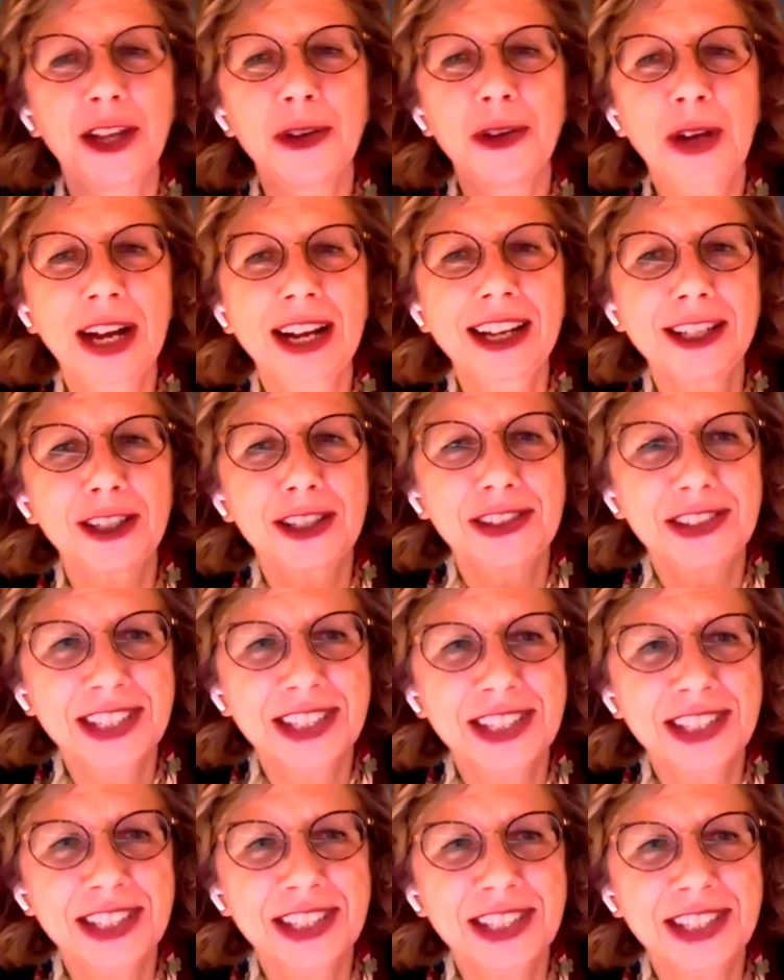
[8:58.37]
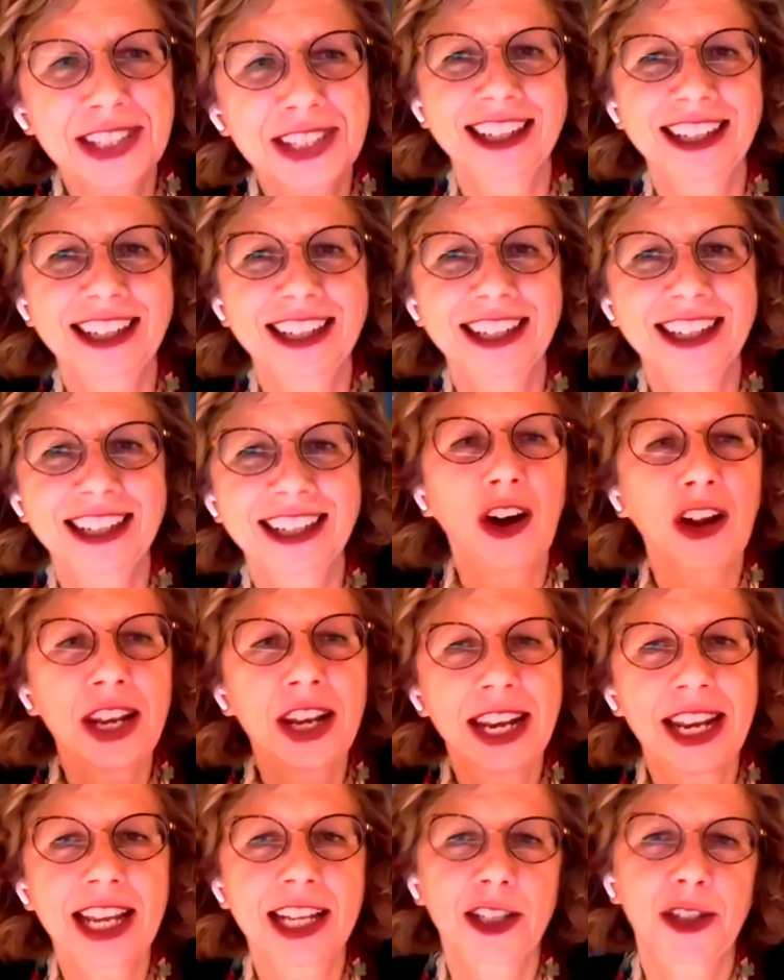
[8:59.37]
You can't say that
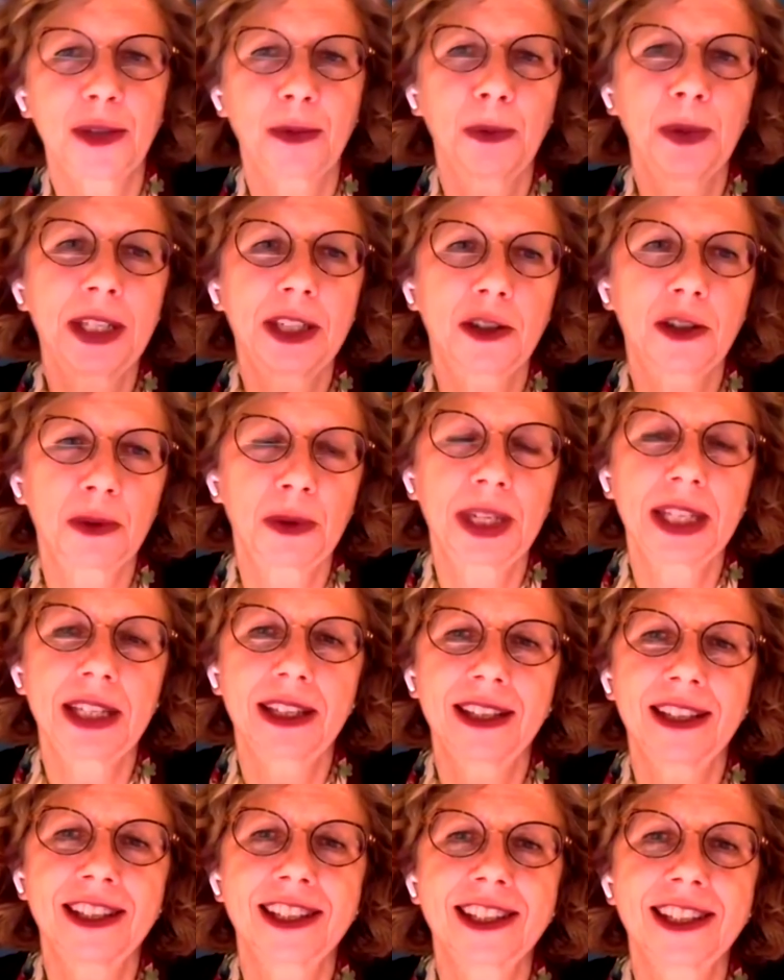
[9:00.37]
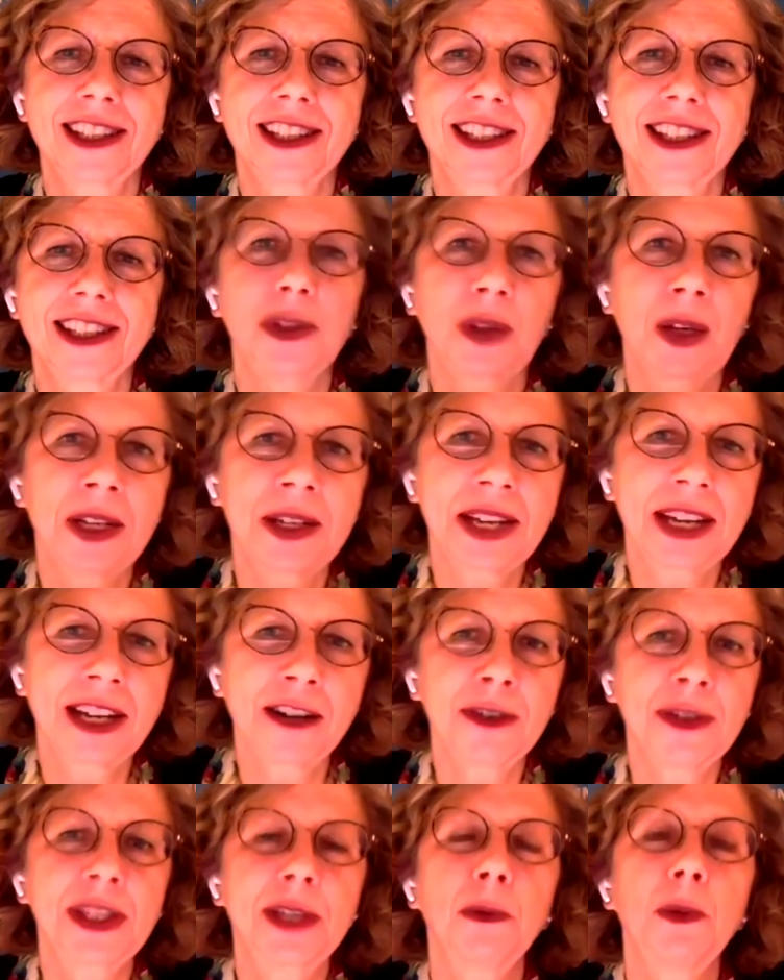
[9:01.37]
unless we treat this with
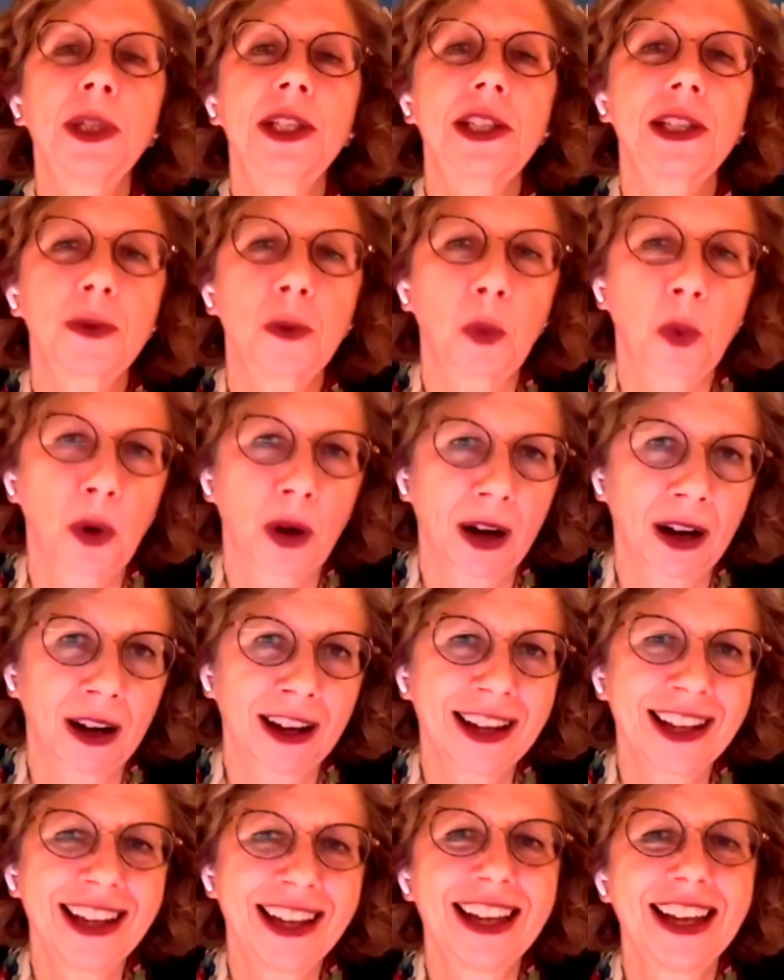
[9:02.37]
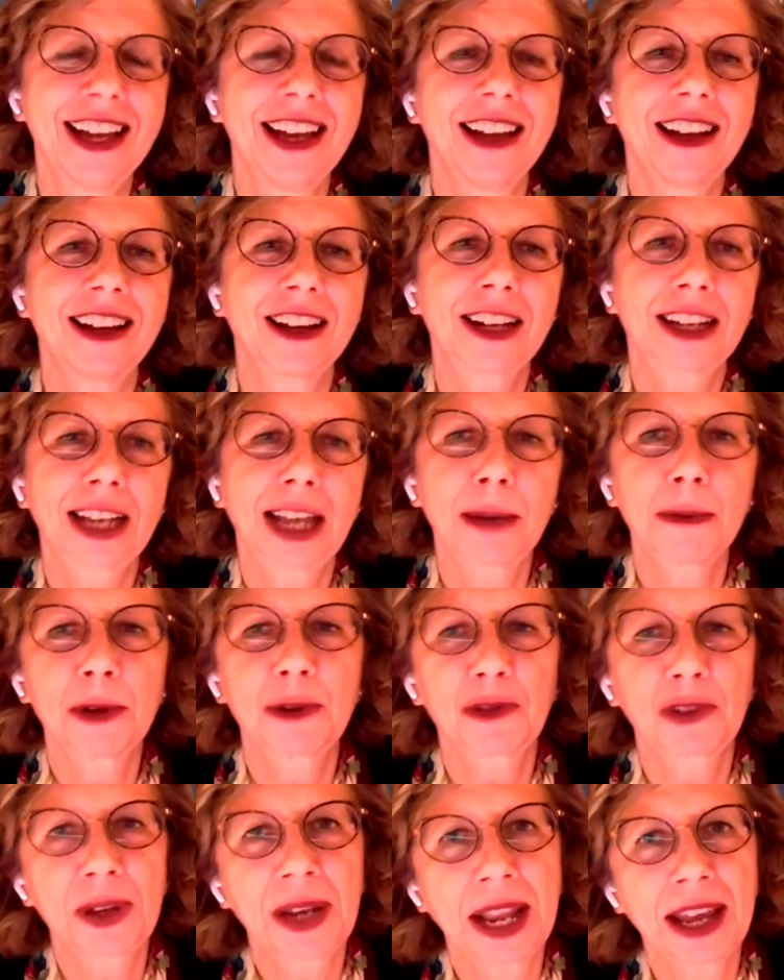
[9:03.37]
solidarity, which is why
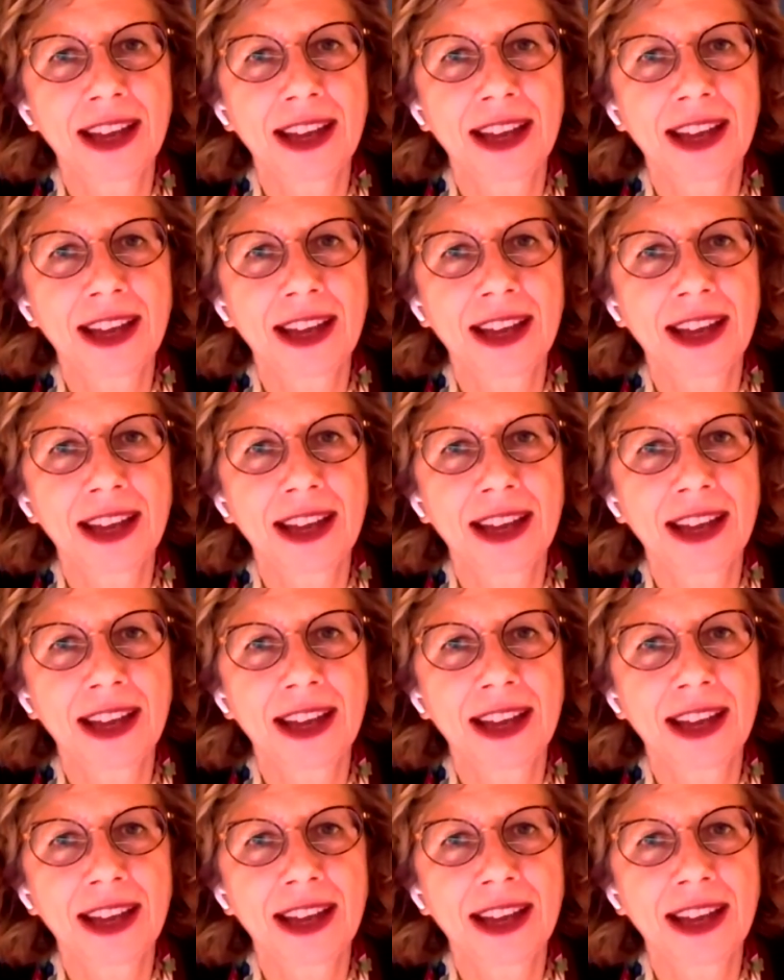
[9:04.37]
climate